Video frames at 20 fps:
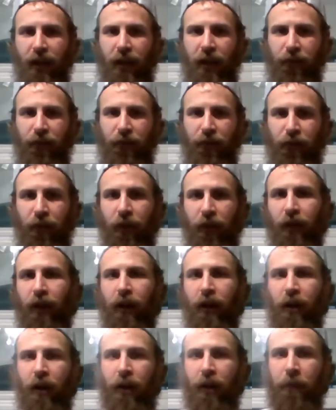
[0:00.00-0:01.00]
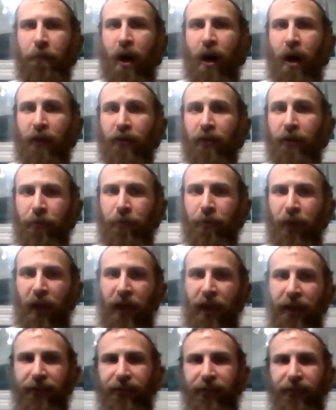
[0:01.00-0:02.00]
for a moderate
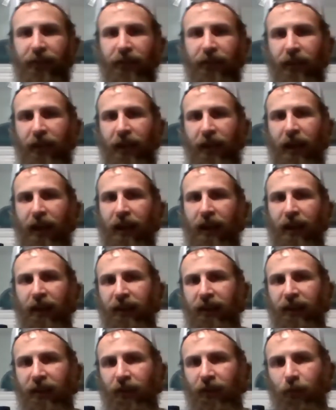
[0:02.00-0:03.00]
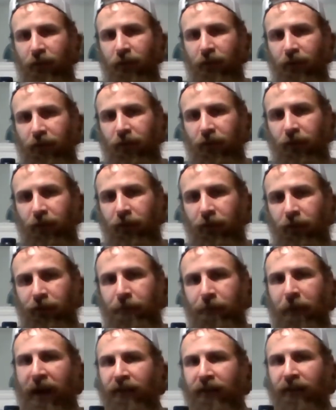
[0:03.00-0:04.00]
price. And this was used
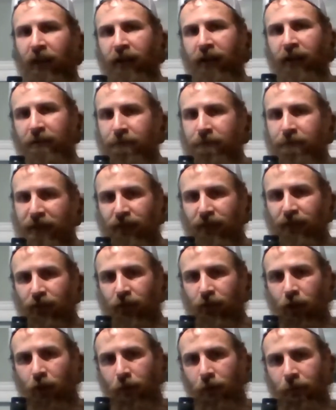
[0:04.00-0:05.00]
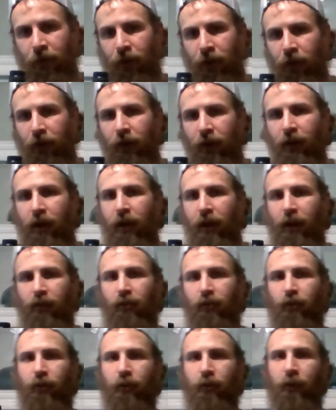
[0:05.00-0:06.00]
by Don the Beachcomber
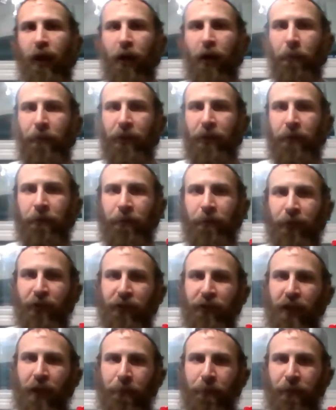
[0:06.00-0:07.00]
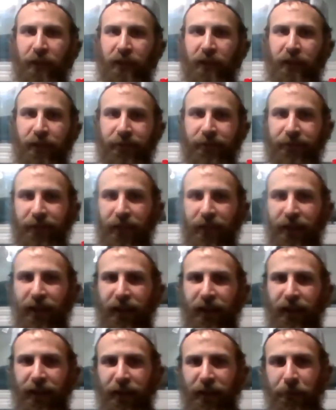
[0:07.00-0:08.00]
to help him build up his
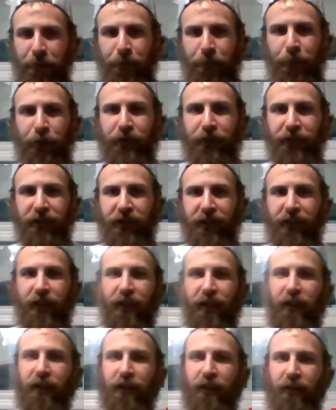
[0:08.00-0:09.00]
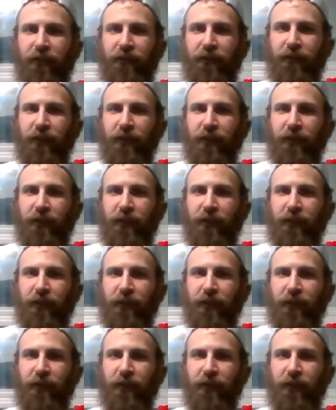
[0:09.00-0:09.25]
booklet of